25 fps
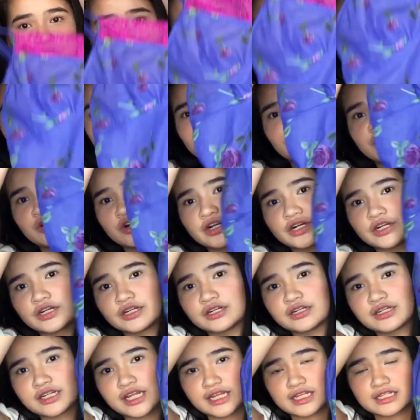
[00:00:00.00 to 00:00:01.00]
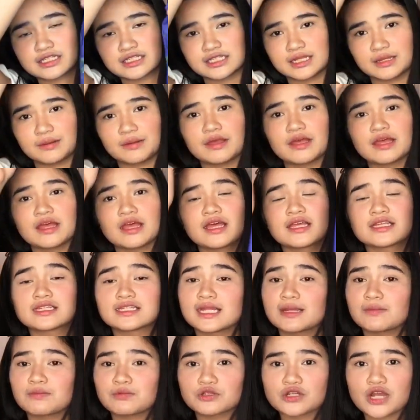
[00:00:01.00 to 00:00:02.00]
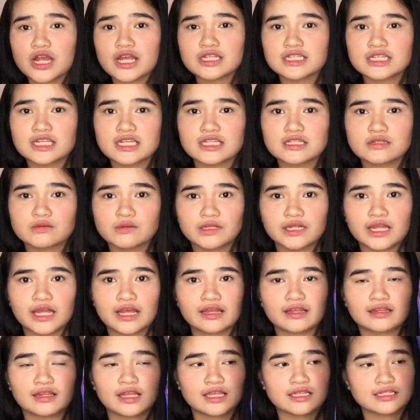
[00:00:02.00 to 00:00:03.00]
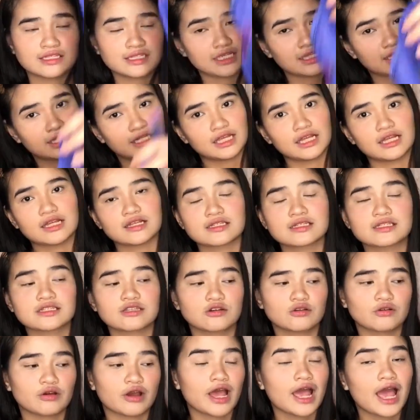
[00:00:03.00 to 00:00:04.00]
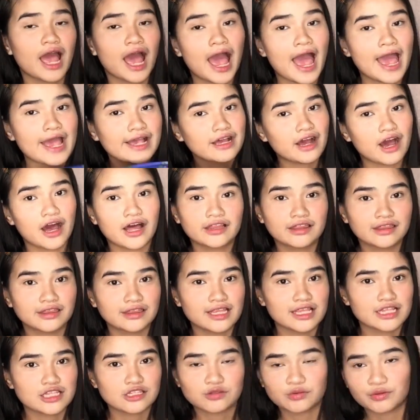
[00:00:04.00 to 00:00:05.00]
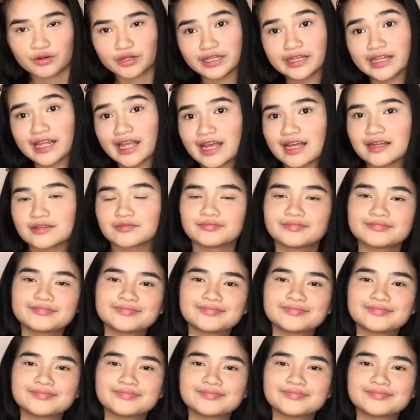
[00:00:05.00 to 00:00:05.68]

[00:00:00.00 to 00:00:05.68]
ganon, like slip dresses with like lace details. So I got this one now.